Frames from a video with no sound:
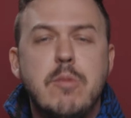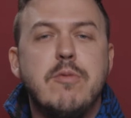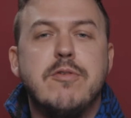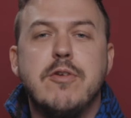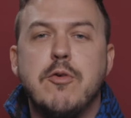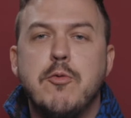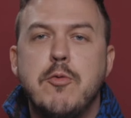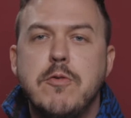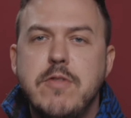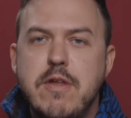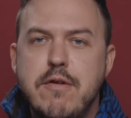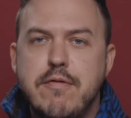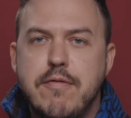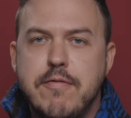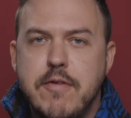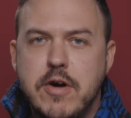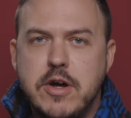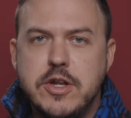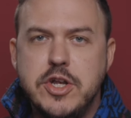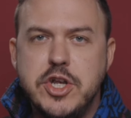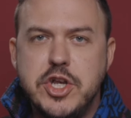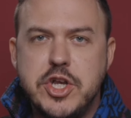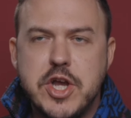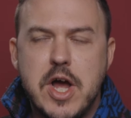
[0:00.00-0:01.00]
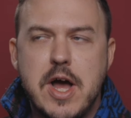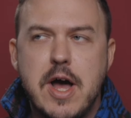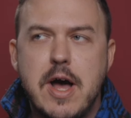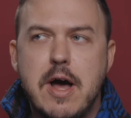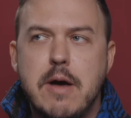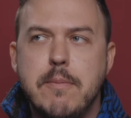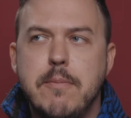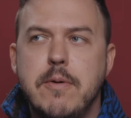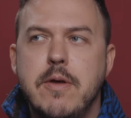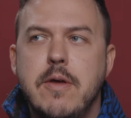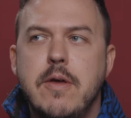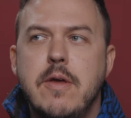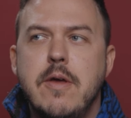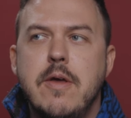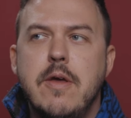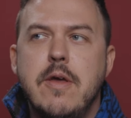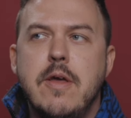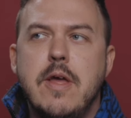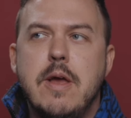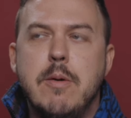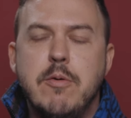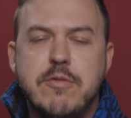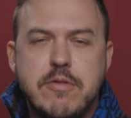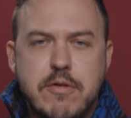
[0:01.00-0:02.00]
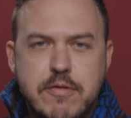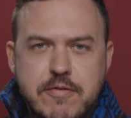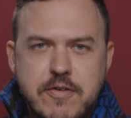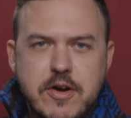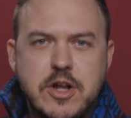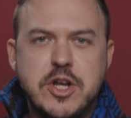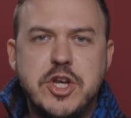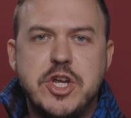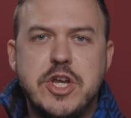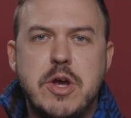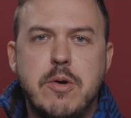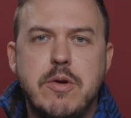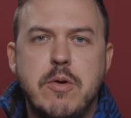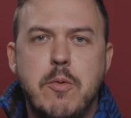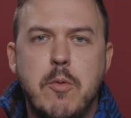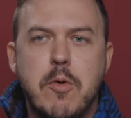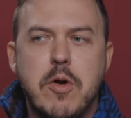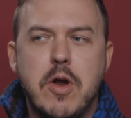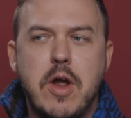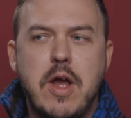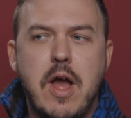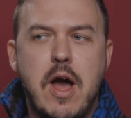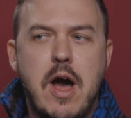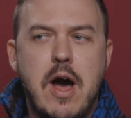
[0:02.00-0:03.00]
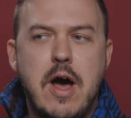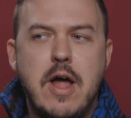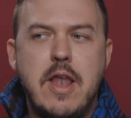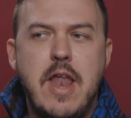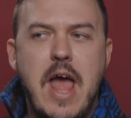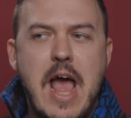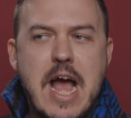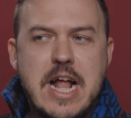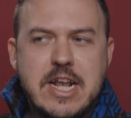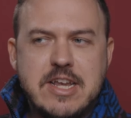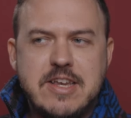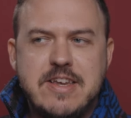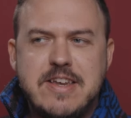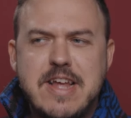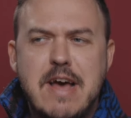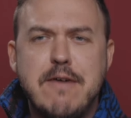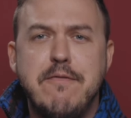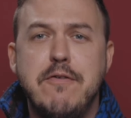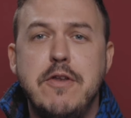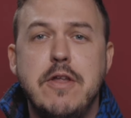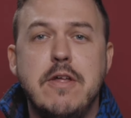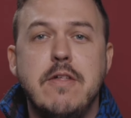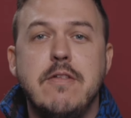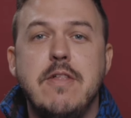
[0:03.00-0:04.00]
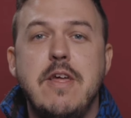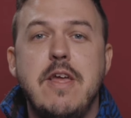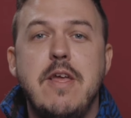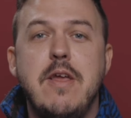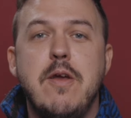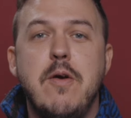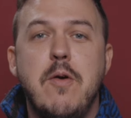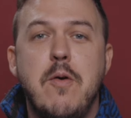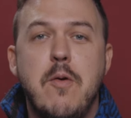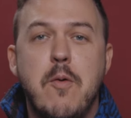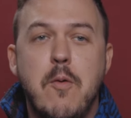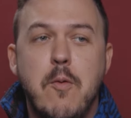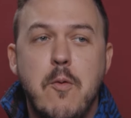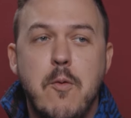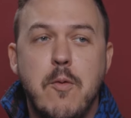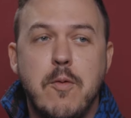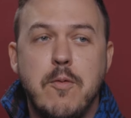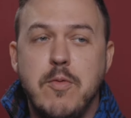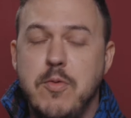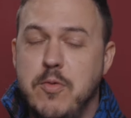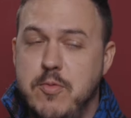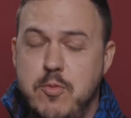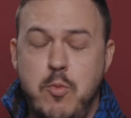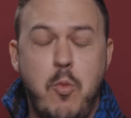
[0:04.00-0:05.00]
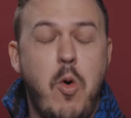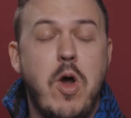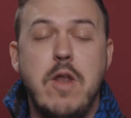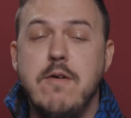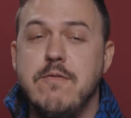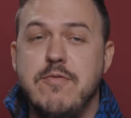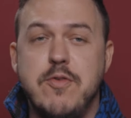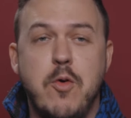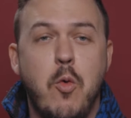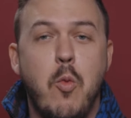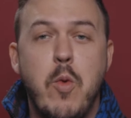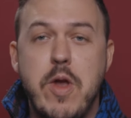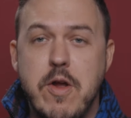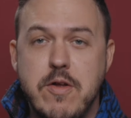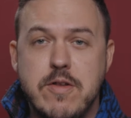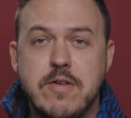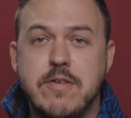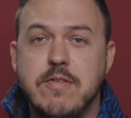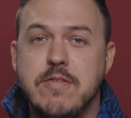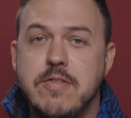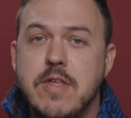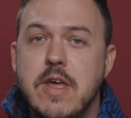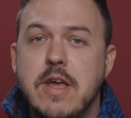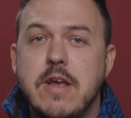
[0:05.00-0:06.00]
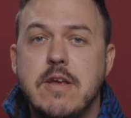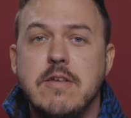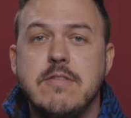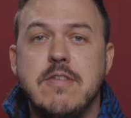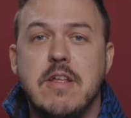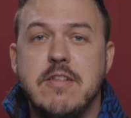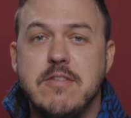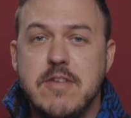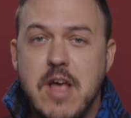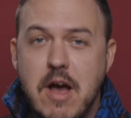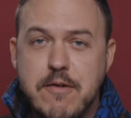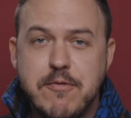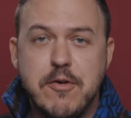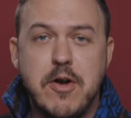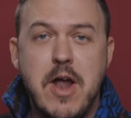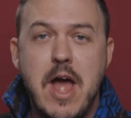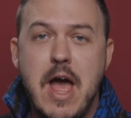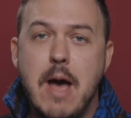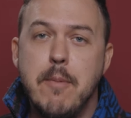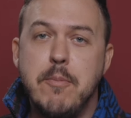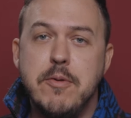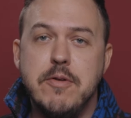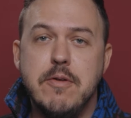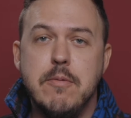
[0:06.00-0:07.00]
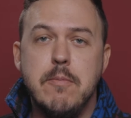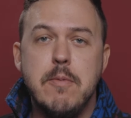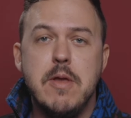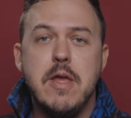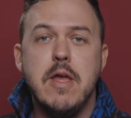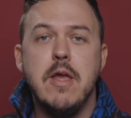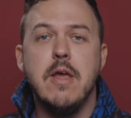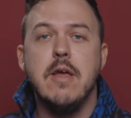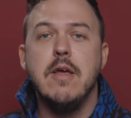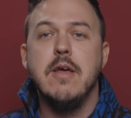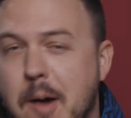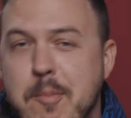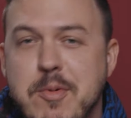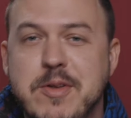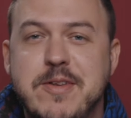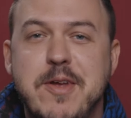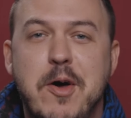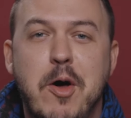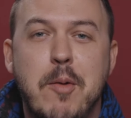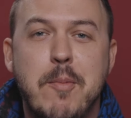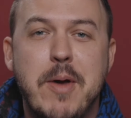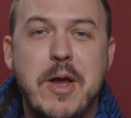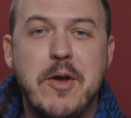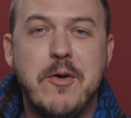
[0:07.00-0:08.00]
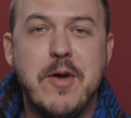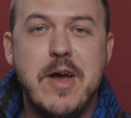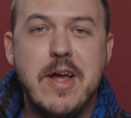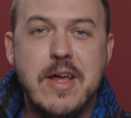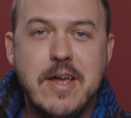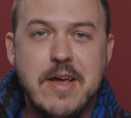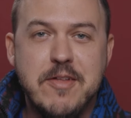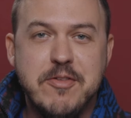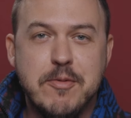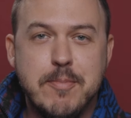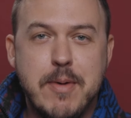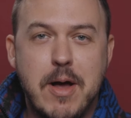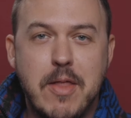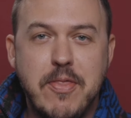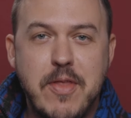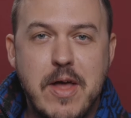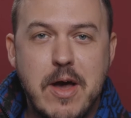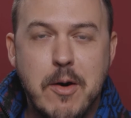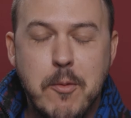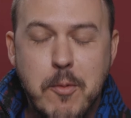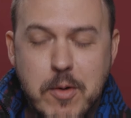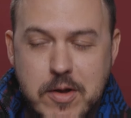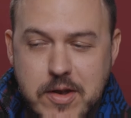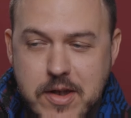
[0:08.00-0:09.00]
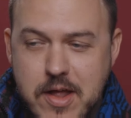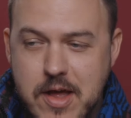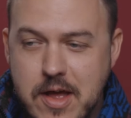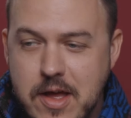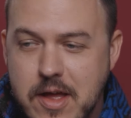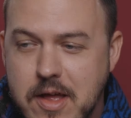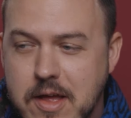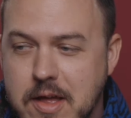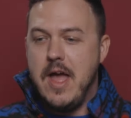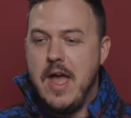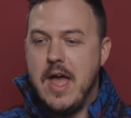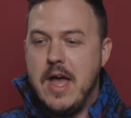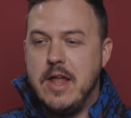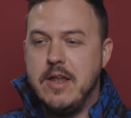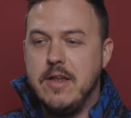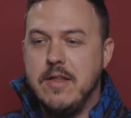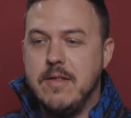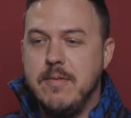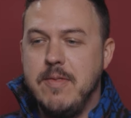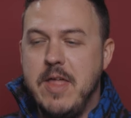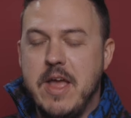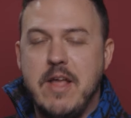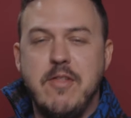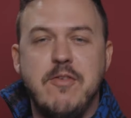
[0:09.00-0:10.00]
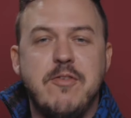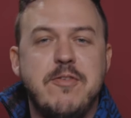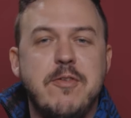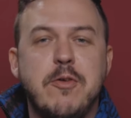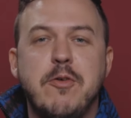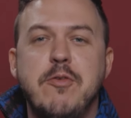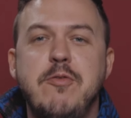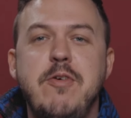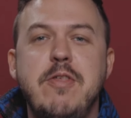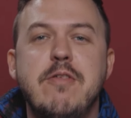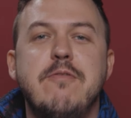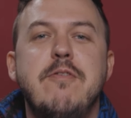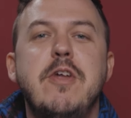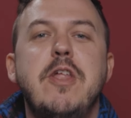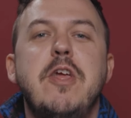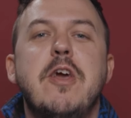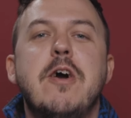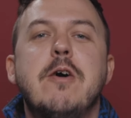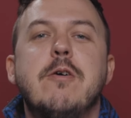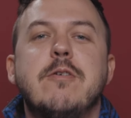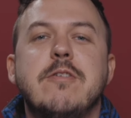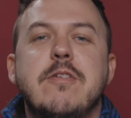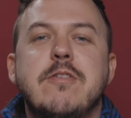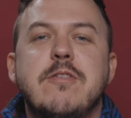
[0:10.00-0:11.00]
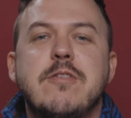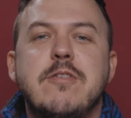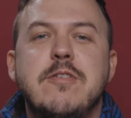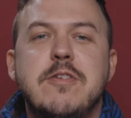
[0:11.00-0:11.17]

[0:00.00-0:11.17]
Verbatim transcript: it was a really fun job, it was a fun show to work on, and definitely one of the weirdest things that's ever happened to me. I'll be telling my grandkids about that one day, and they can still see the video. It's